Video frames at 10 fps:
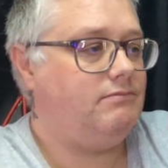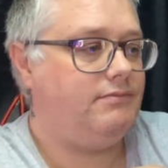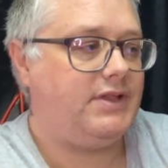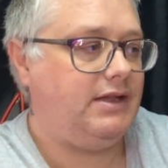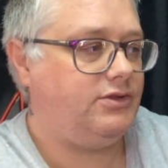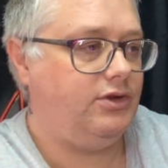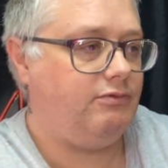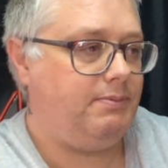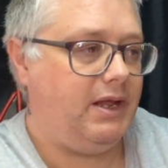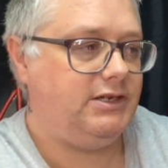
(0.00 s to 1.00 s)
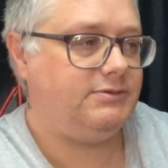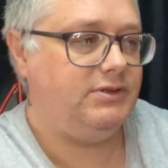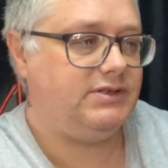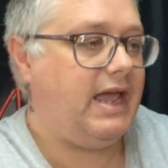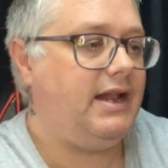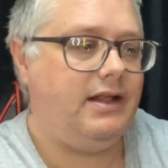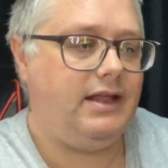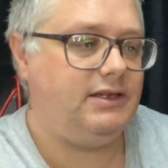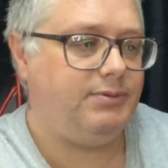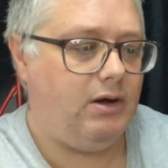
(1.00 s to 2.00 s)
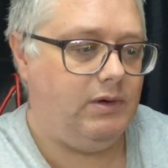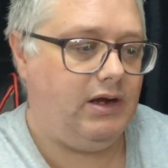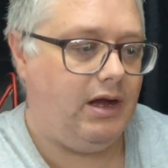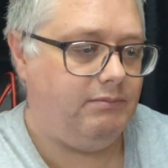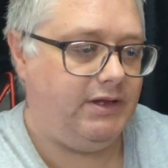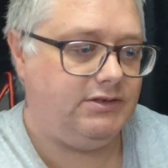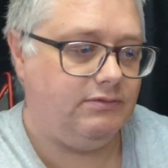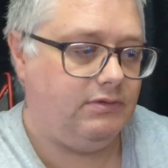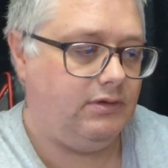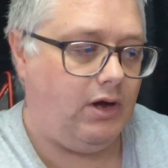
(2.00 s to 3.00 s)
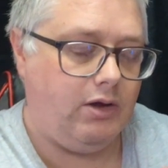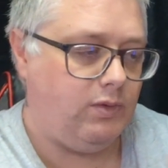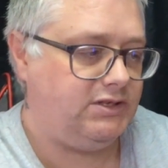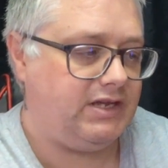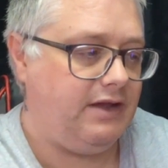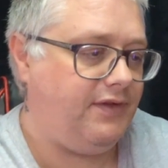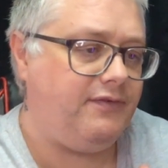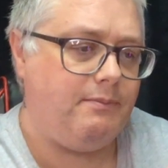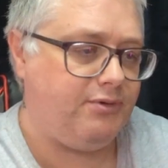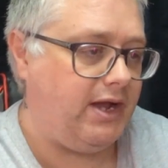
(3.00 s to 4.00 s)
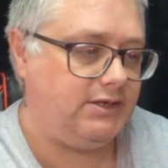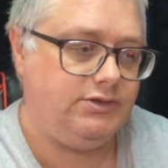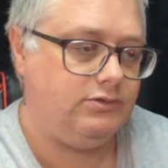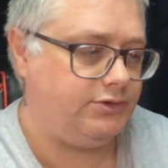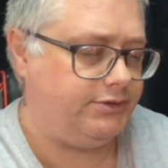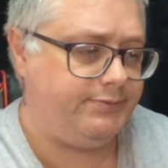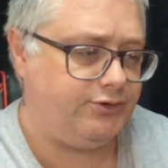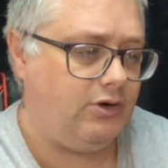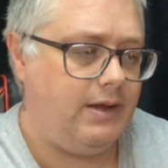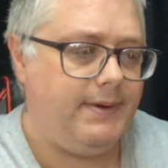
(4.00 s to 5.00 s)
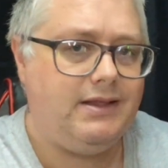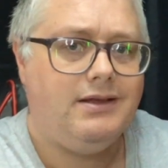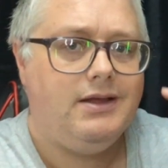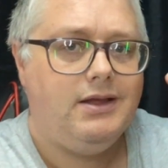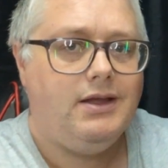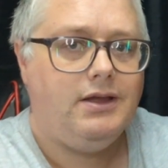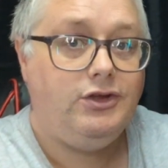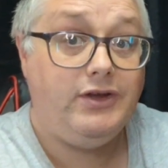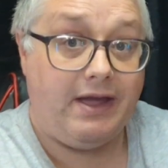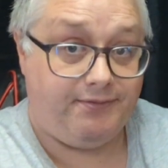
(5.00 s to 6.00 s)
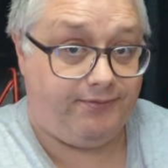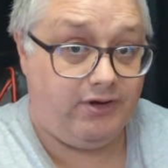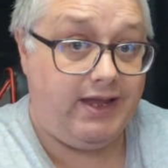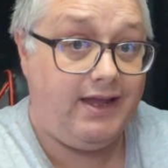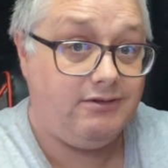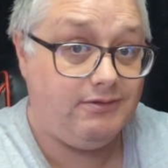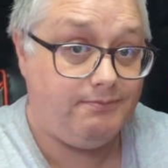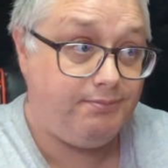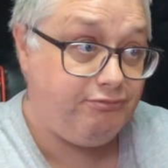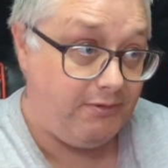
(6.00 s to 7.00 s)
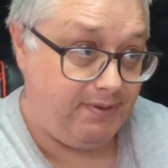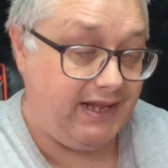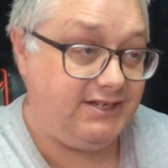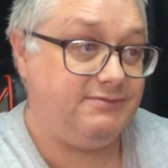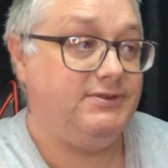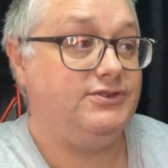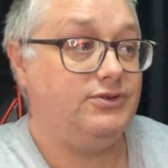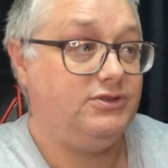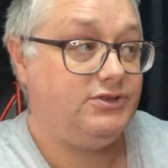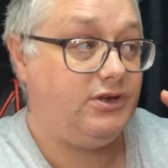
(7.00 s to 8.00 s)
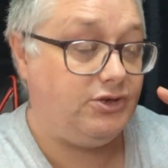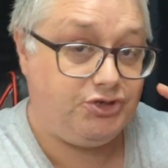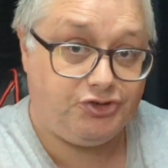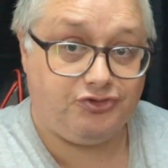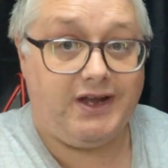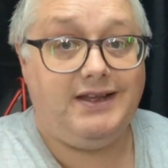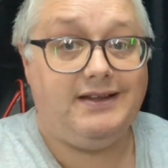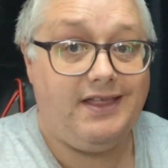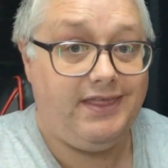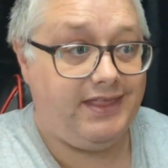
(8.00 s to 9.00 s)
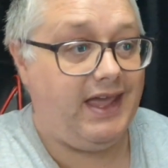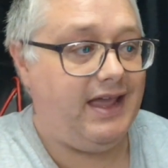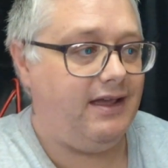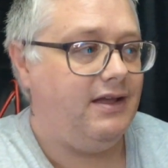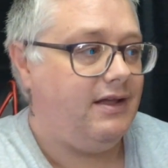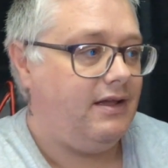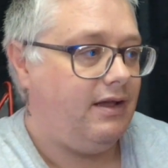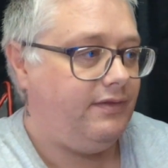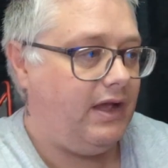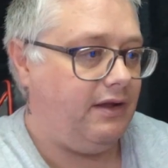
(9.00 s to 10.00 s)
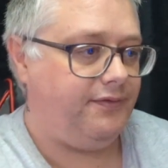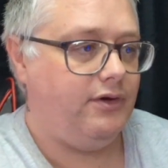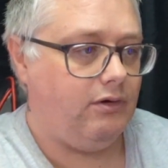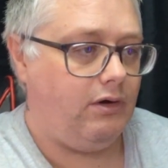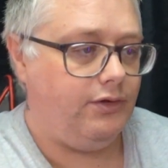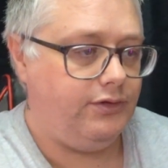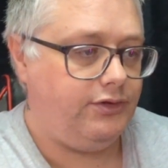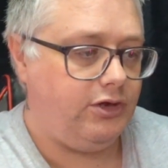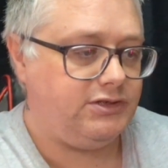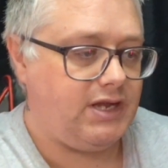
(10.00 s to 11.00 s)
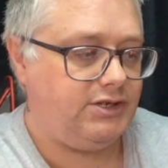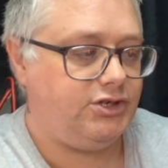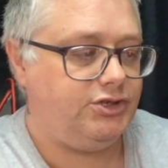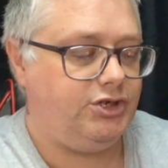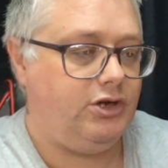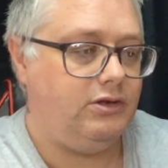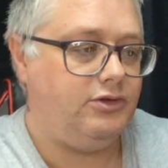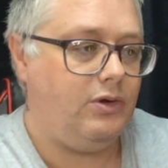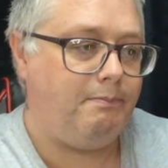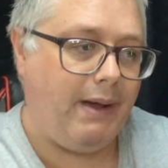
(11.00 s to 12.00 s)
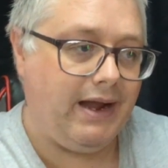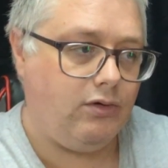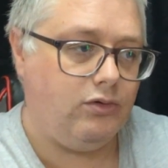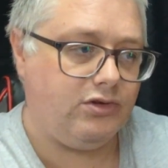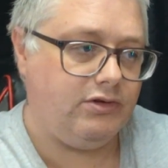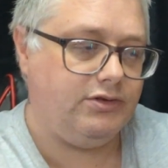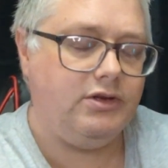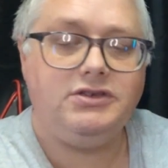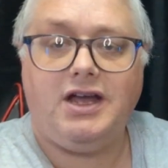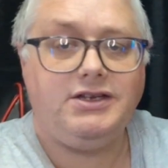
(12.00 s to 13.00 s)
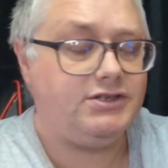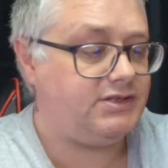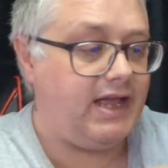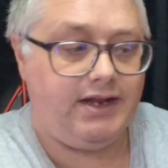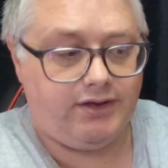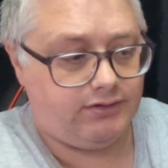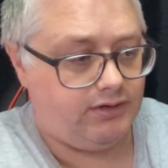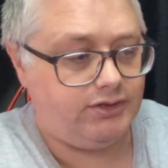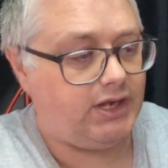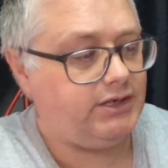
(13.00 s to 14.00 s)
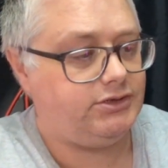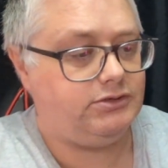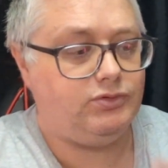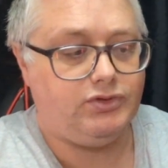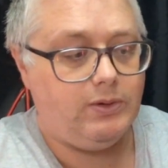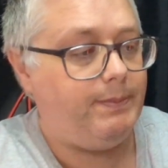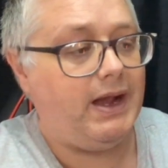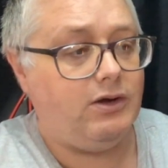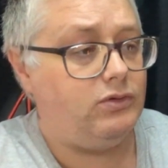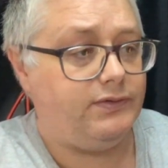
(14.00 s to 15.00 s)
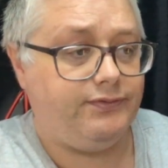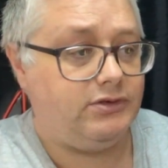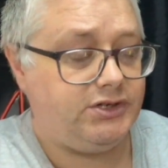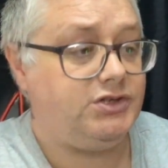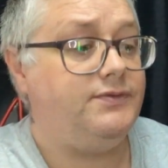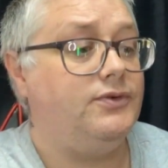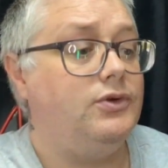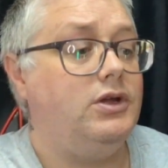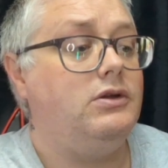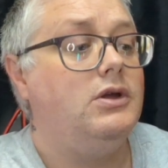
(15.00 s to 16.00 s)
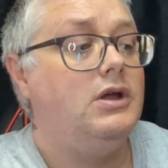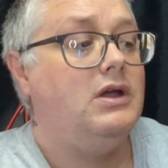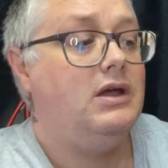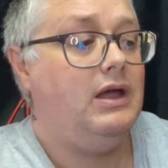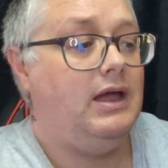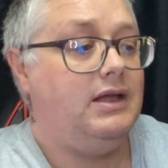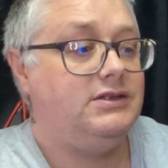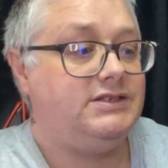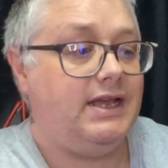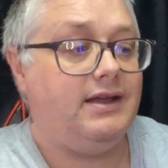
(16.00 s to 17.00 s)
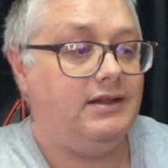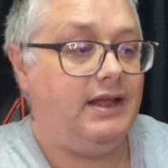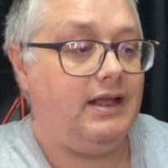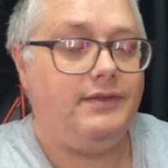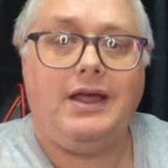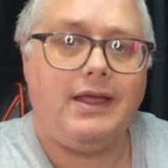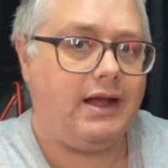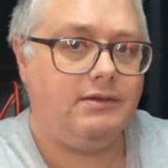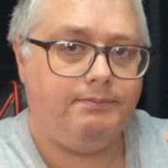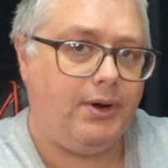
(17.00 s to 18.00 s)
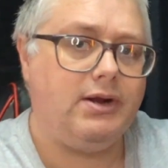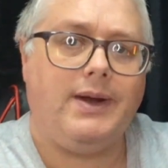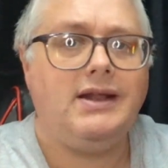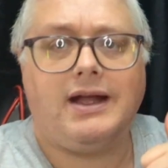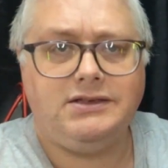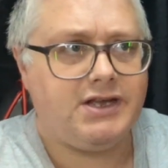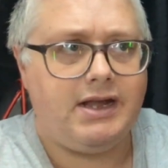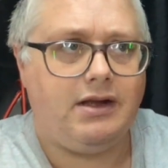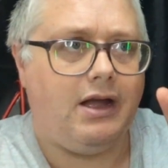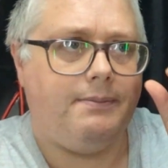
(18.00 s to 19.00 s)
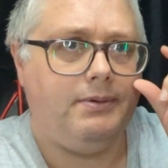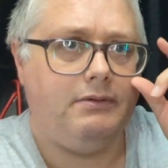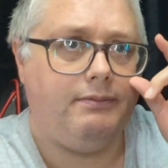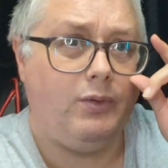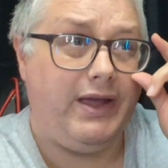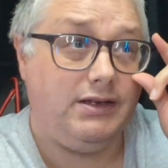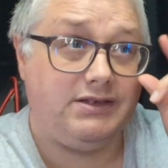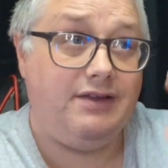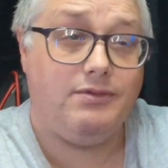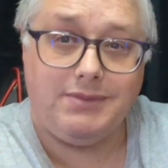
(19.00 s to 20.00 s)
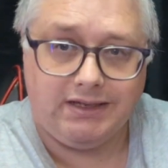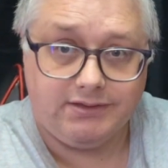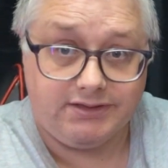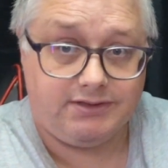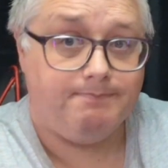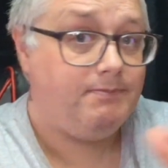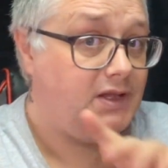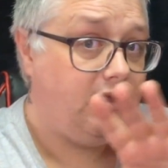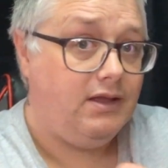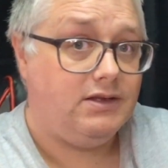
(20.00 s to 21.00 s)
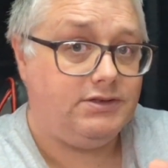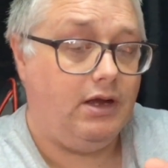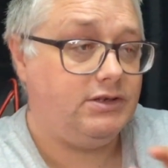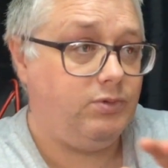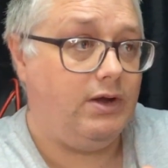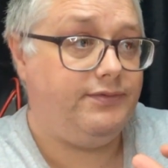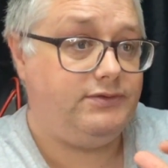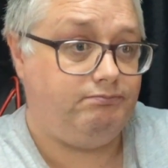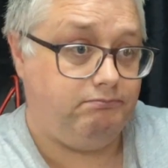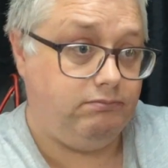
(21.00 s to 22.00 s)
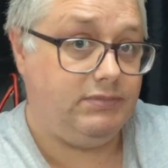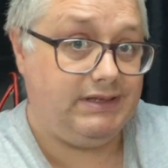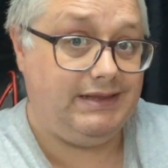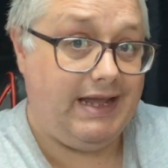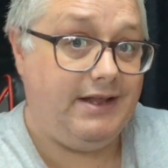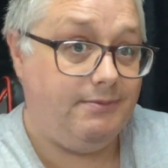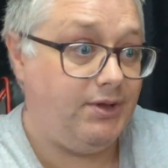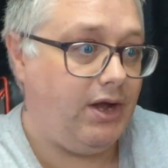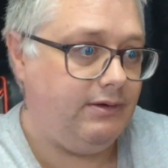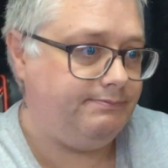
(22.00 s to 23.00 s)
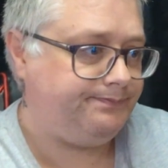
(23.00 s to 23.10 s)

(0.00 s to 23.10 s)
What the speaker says: They do replacements. Any of these partwork companies, I always say, if anything breaks and you're subscribing, you get free replacements. Just go straight there. Now, if you're on the newsagents, you can do a back order at newsagents. Any good newsagents will do a back order for an issue for you. And secondly, and now that can, by the way, that can take a couple of weeks, even months. So it's worth letting them know.